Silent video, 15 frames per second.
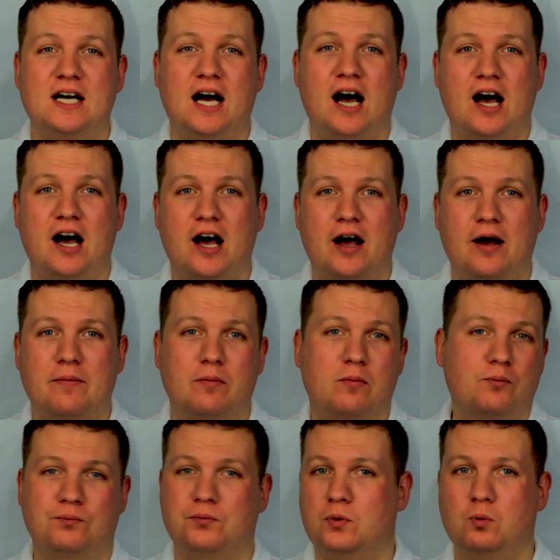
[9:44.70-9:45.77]

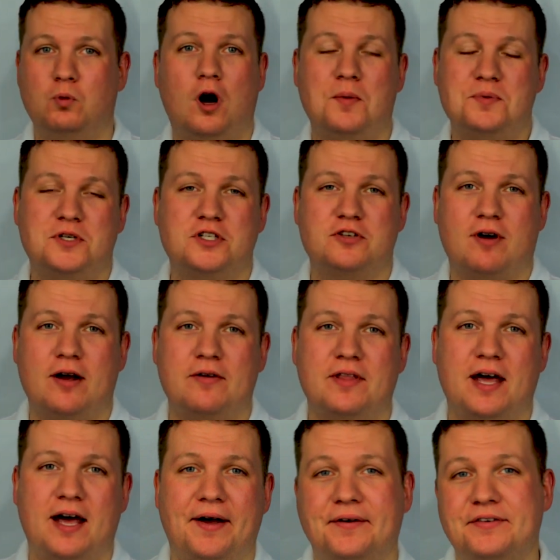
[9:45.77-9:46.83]
What options are out
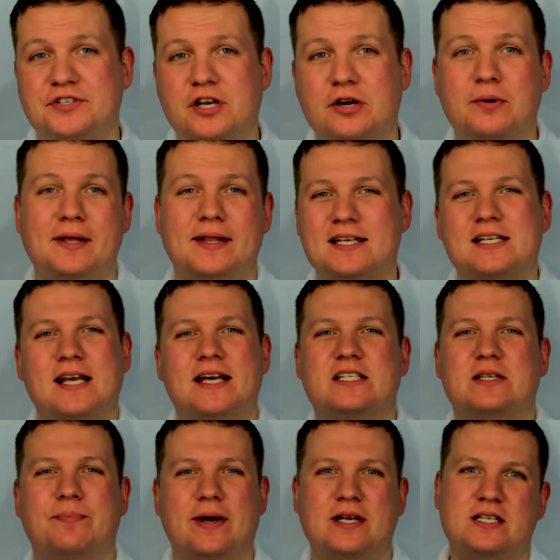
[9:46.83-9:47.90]
there? So in this case,
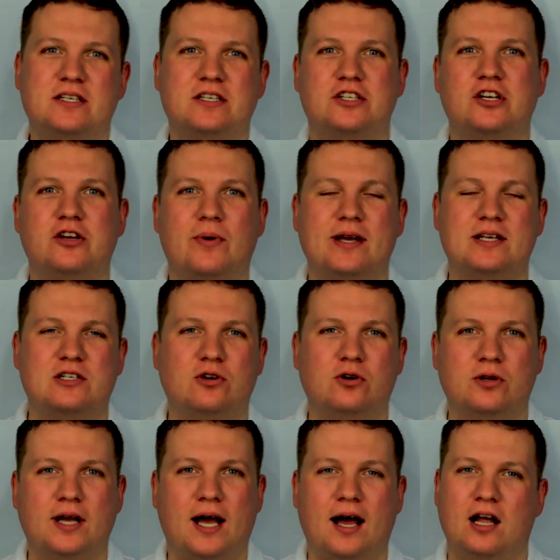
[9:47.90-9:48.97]
the best thing to do is
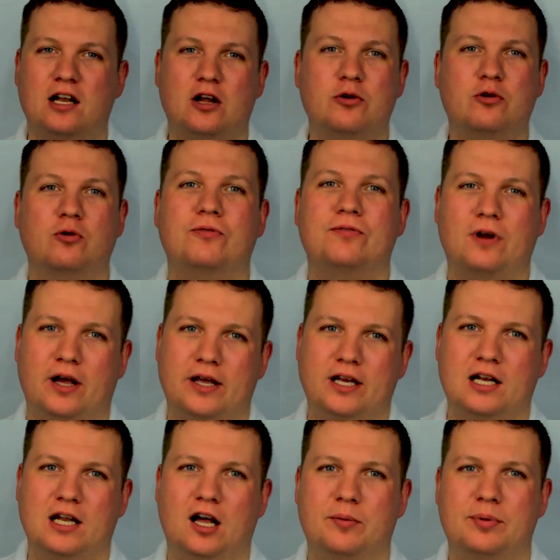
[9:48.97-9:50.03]
look at a local flying
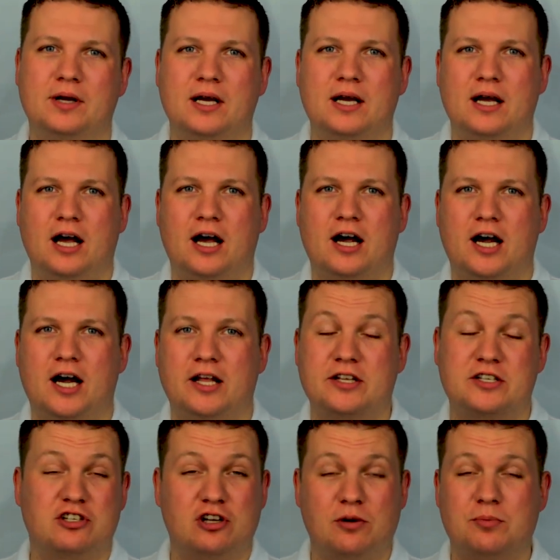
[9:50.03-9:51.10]
club.
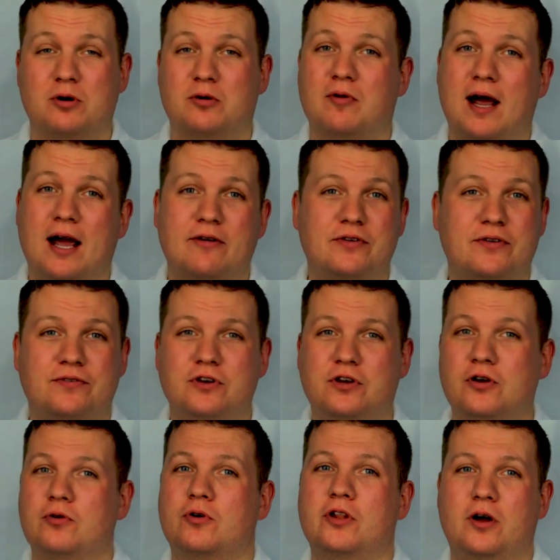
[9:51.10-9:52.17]
There's a number around. If you
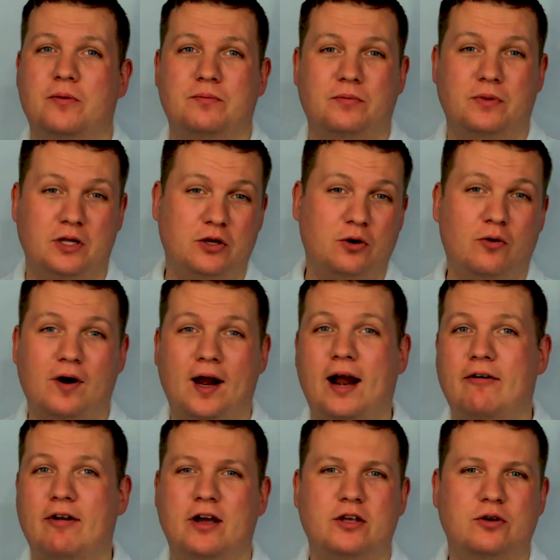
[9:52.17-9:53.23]
Google them in your
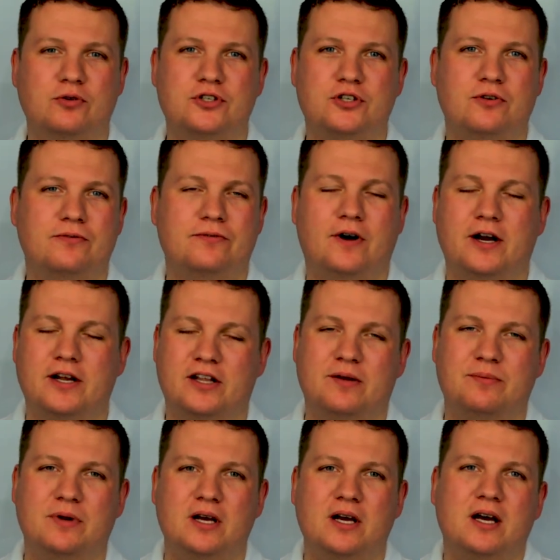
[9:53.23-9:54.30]
area, you'll soon find
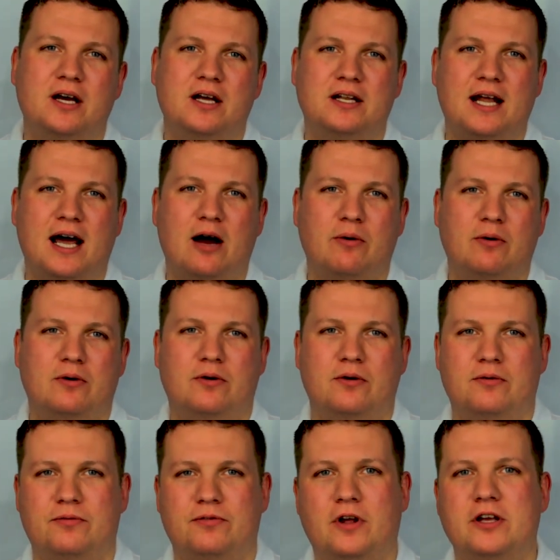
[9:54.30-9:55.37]
them. Now,
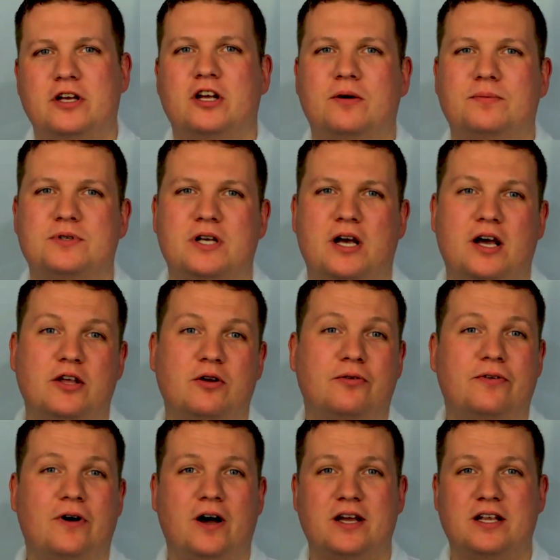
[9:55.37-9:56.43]
flying clubs,
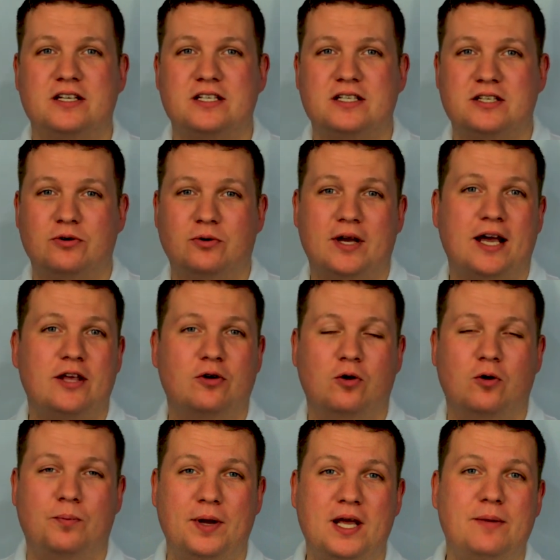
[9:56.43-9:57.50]
you'll get
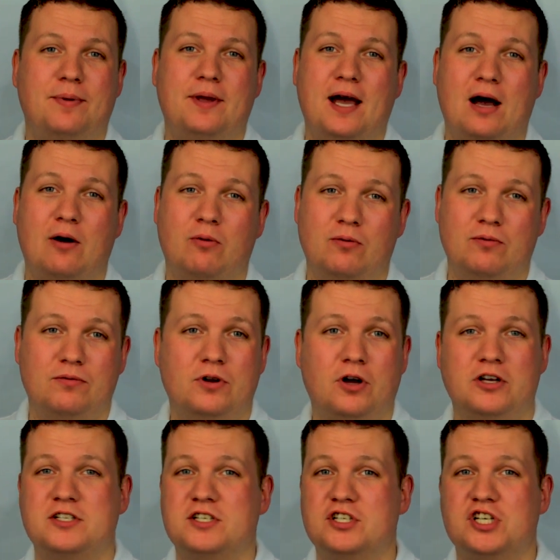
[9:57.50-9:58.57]
your PPL
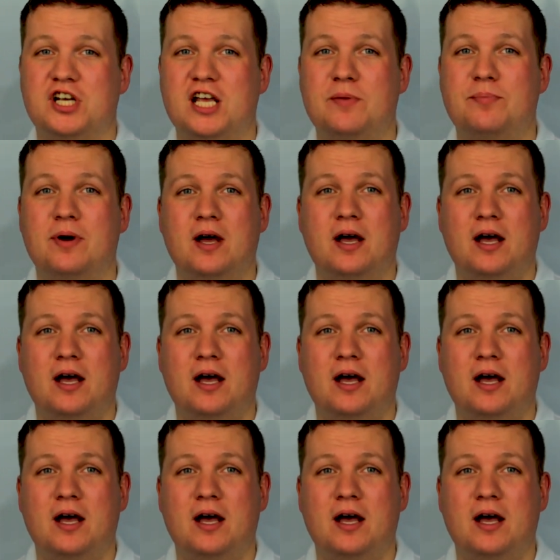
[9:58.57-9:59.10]
nice and cheap.